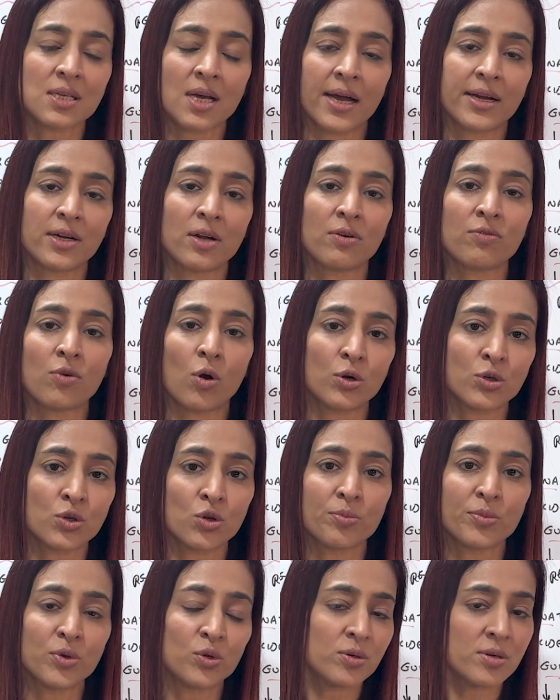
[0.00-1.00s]
kind of
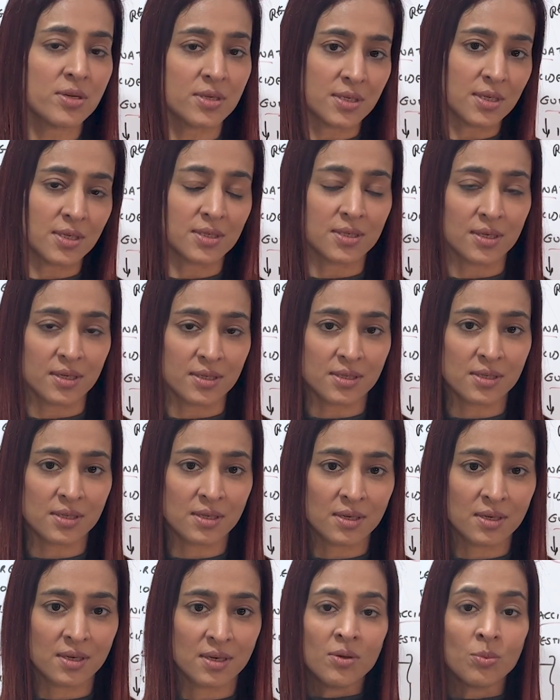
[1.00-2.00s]
autoimmune diseases?
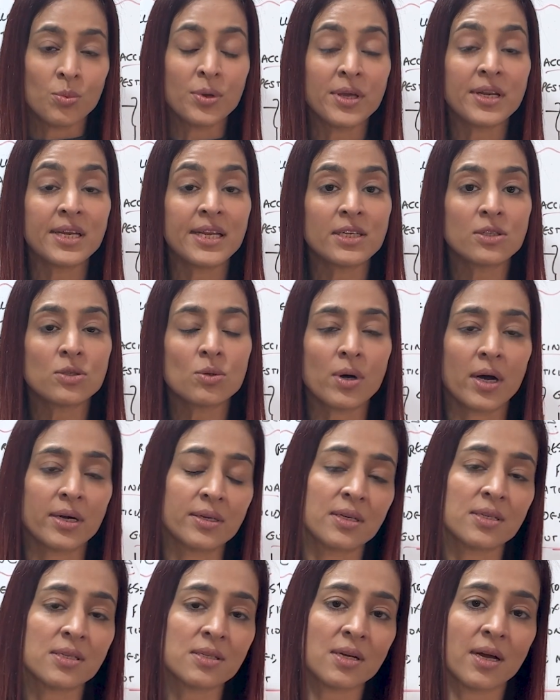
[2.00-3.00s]
We need to
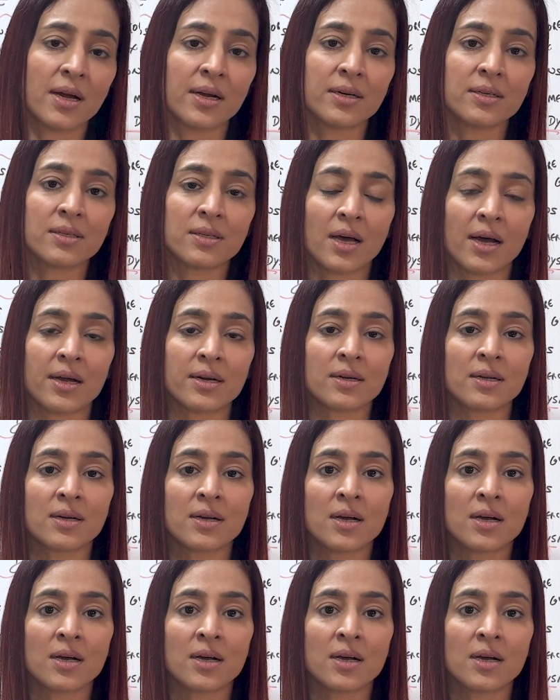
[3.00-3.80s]
understand that